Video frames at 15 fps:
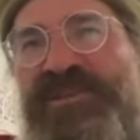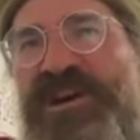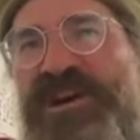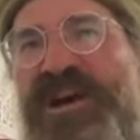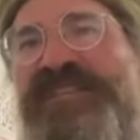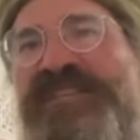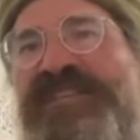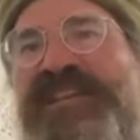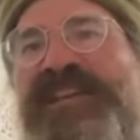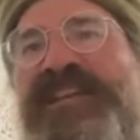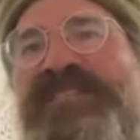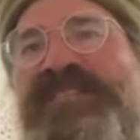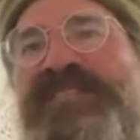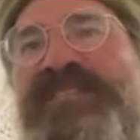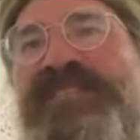
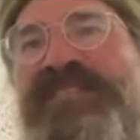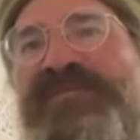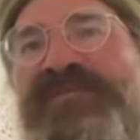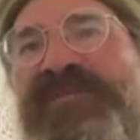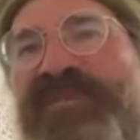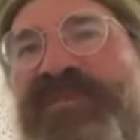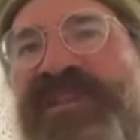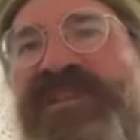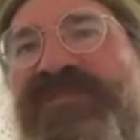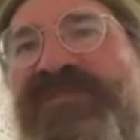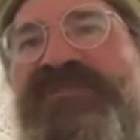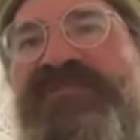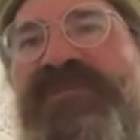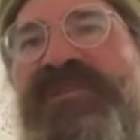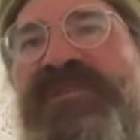content of the piece
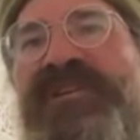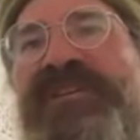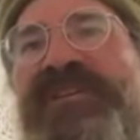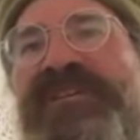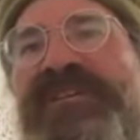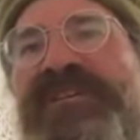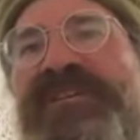of work.